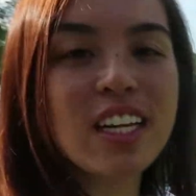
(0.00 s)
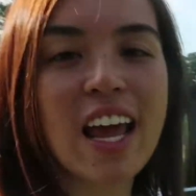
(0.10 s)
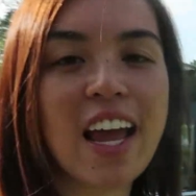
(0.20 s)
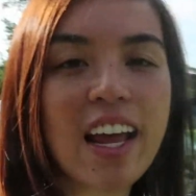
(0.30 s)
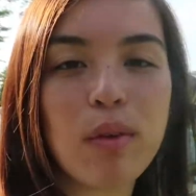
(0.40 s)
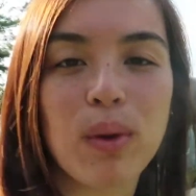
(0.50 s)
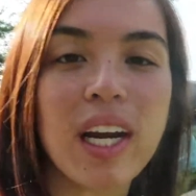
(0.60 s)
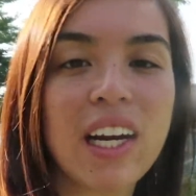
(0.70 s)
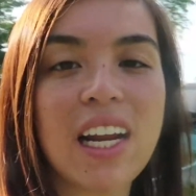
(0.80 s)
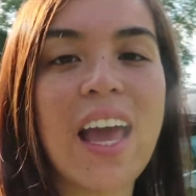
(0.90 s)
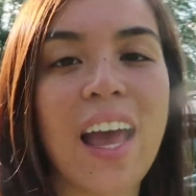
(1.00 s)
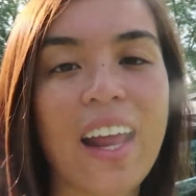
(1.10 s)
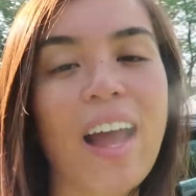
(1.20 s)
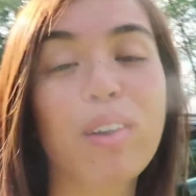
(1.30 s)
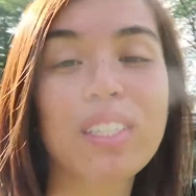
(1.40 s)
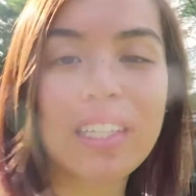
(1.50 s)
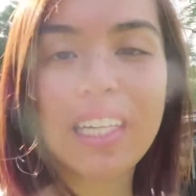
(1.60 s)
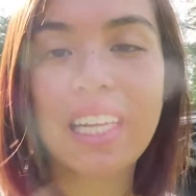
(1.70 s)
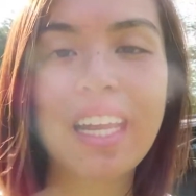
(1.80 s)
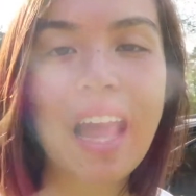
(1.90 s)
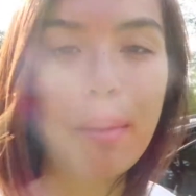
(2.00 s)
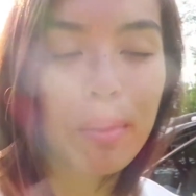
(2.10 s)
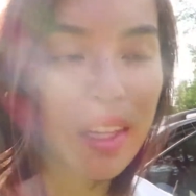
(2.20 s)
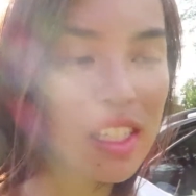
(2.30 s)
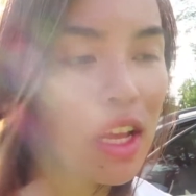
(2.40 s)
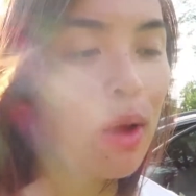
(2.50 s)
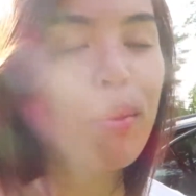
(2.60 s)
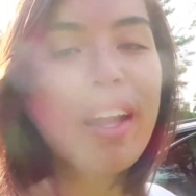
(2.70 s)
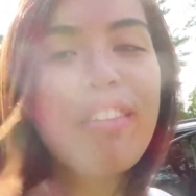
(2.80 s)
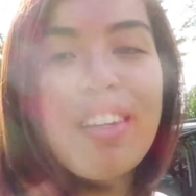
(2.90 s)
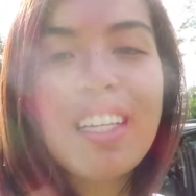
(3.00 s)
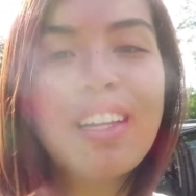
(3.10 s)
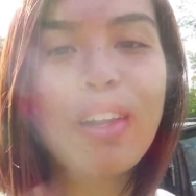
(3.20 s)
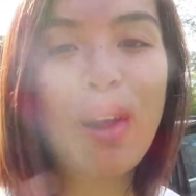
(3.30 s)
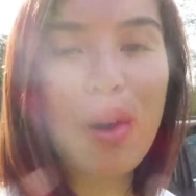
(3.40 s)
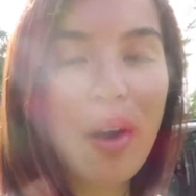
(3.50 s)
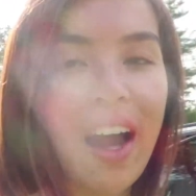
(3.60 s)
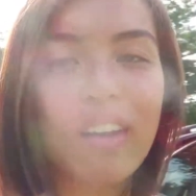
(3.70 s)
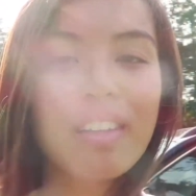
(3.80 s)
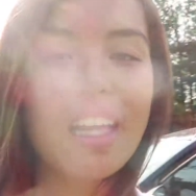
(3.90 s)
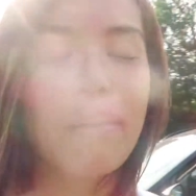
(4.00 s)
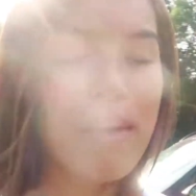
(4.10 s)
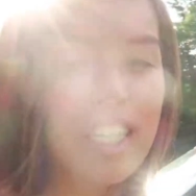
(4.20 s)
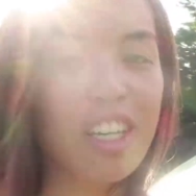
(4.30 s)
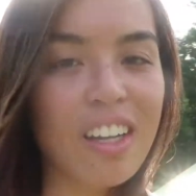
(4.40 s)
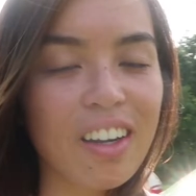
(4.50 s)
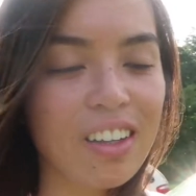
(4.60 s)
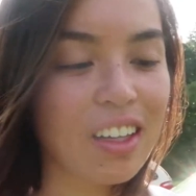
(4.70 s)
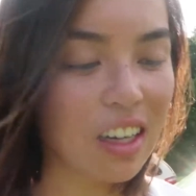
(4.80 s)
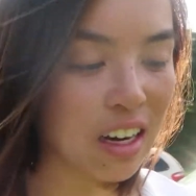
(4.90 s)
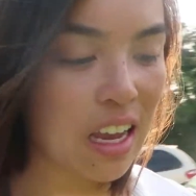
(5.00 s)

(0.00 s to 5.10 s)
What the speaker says: today and we are gonna head out to Indianapolis. But if you didn't know, I don't think I mentioned it earlier,